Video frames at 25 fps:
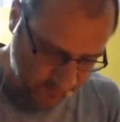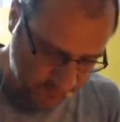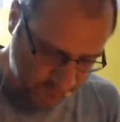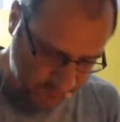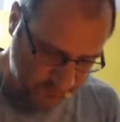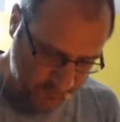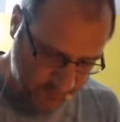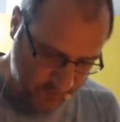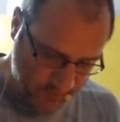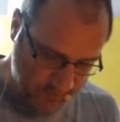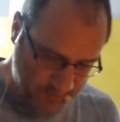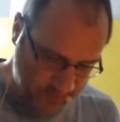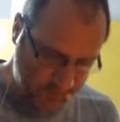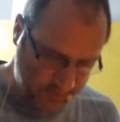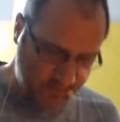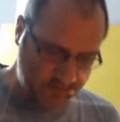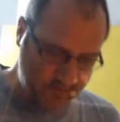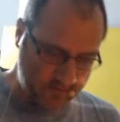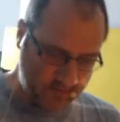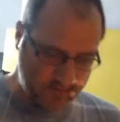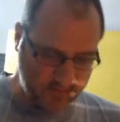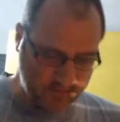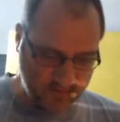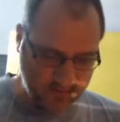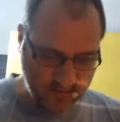
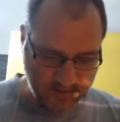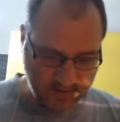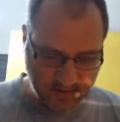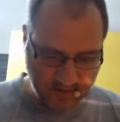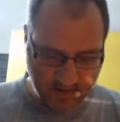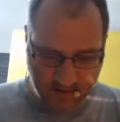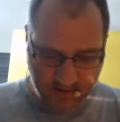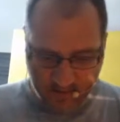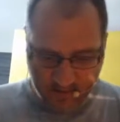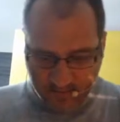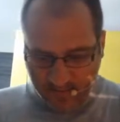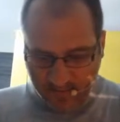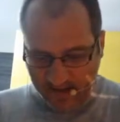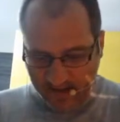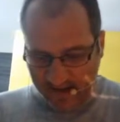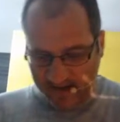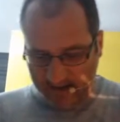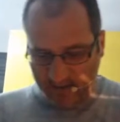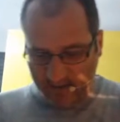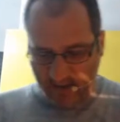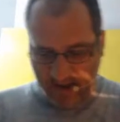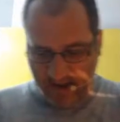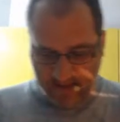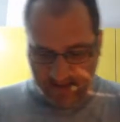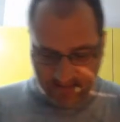softer, but I
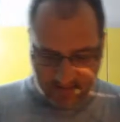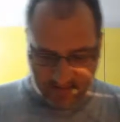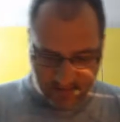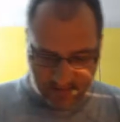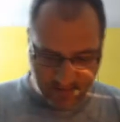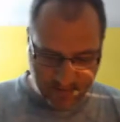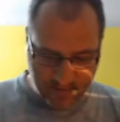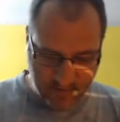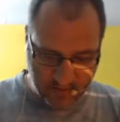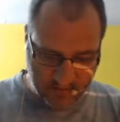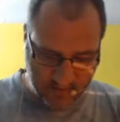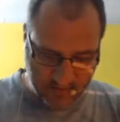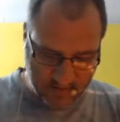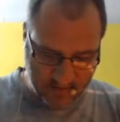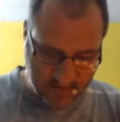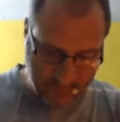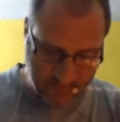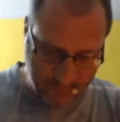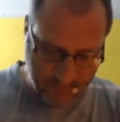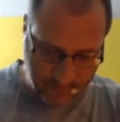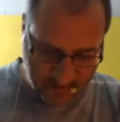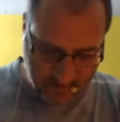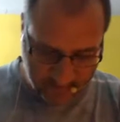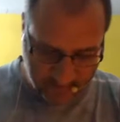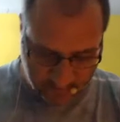do have a little bit of a
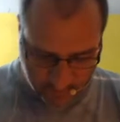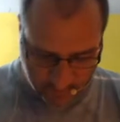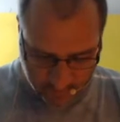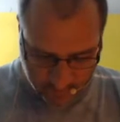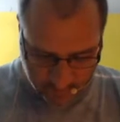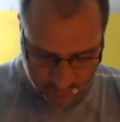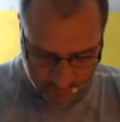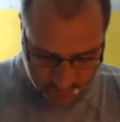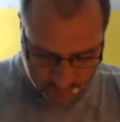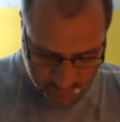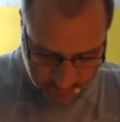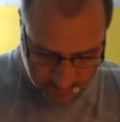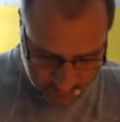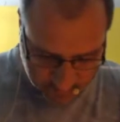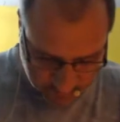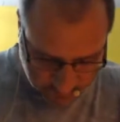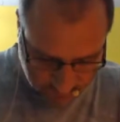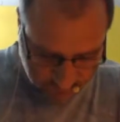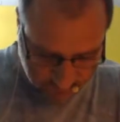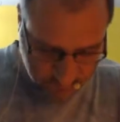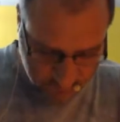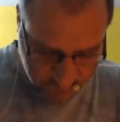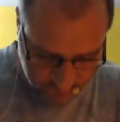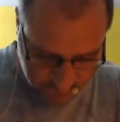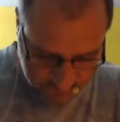space problem here,
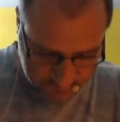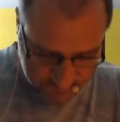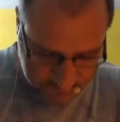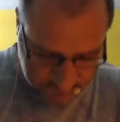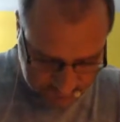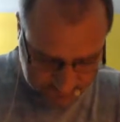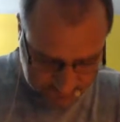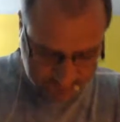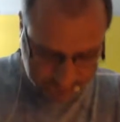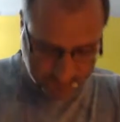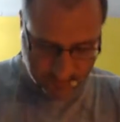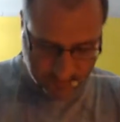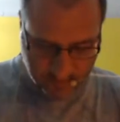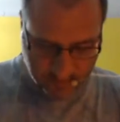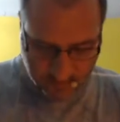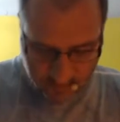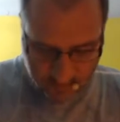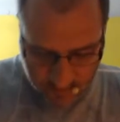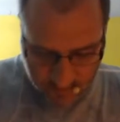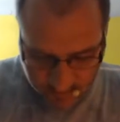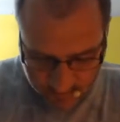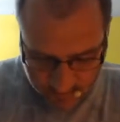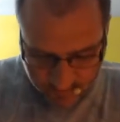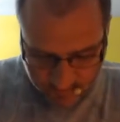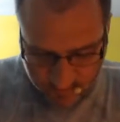so
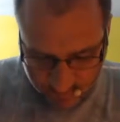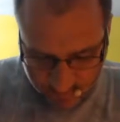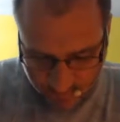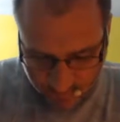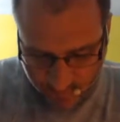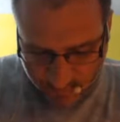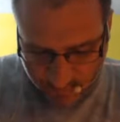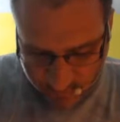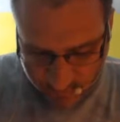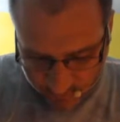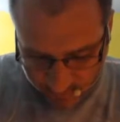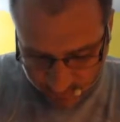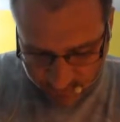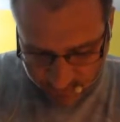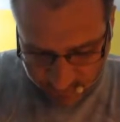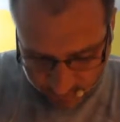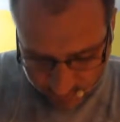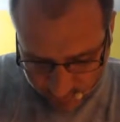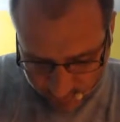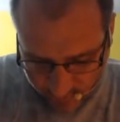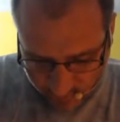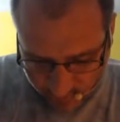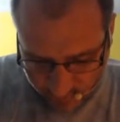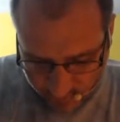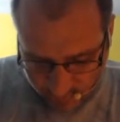bear with
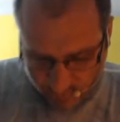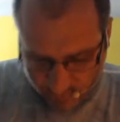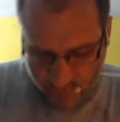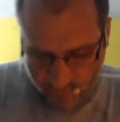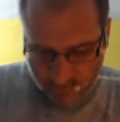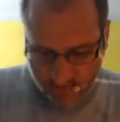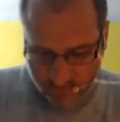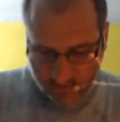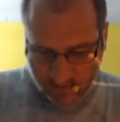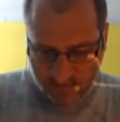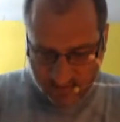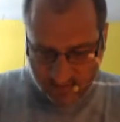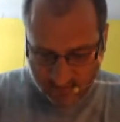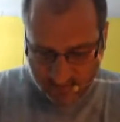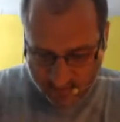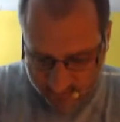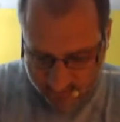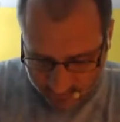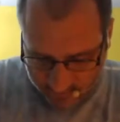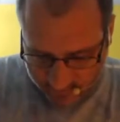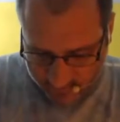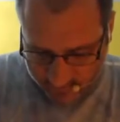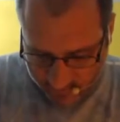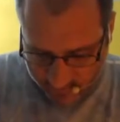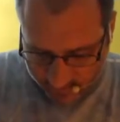me while we do this
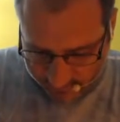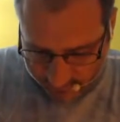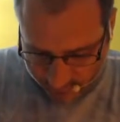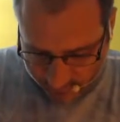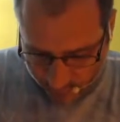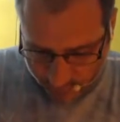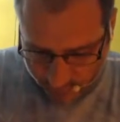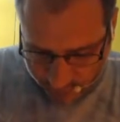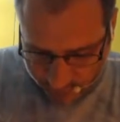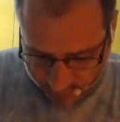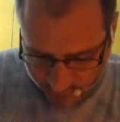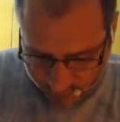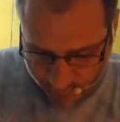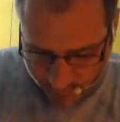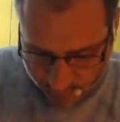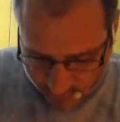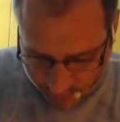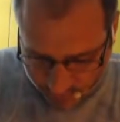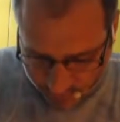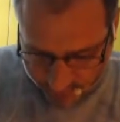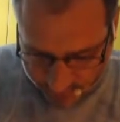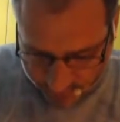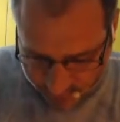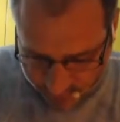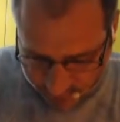little nice wonderful
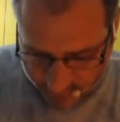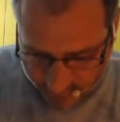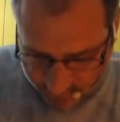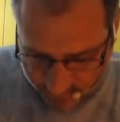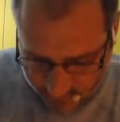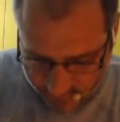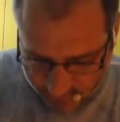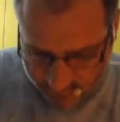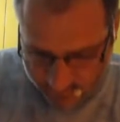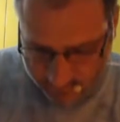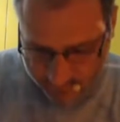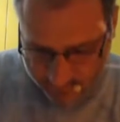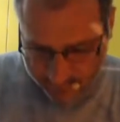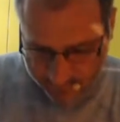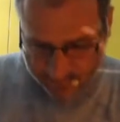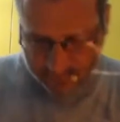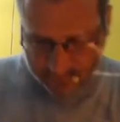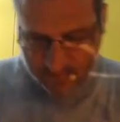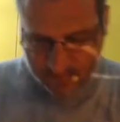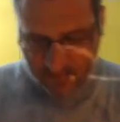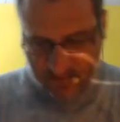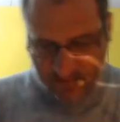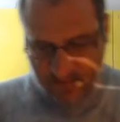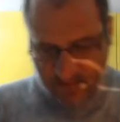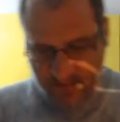process here.
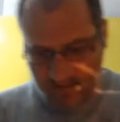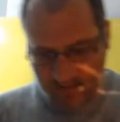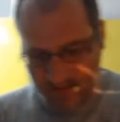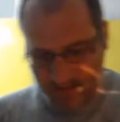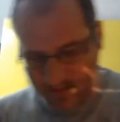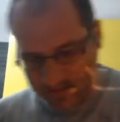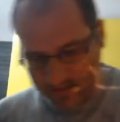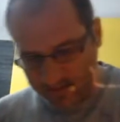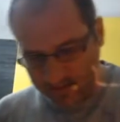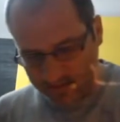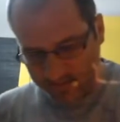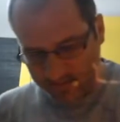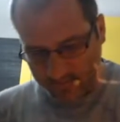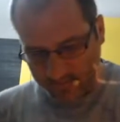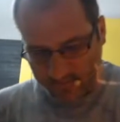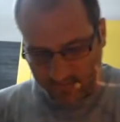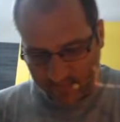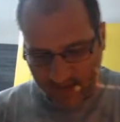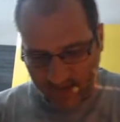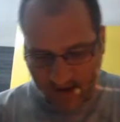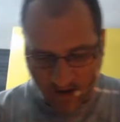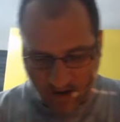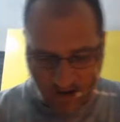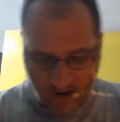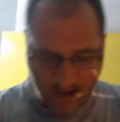
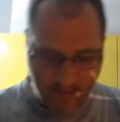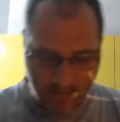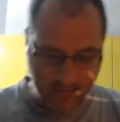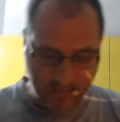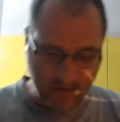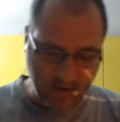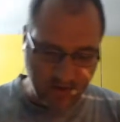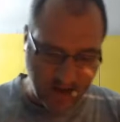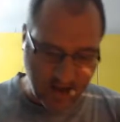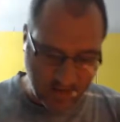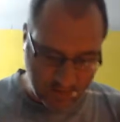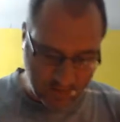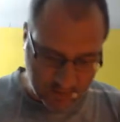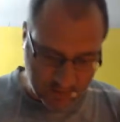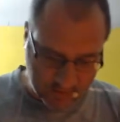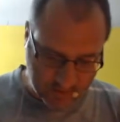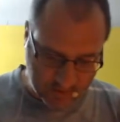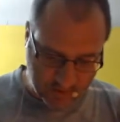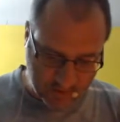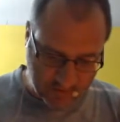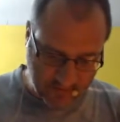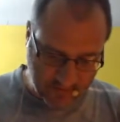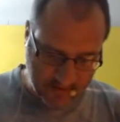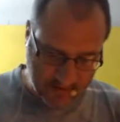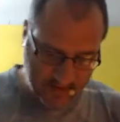Now I'm not
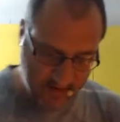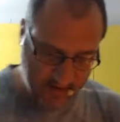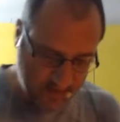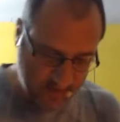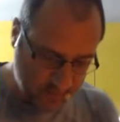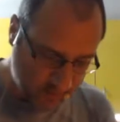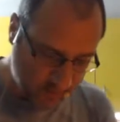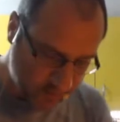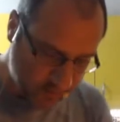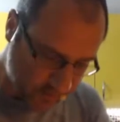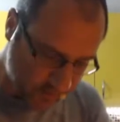sure if I can do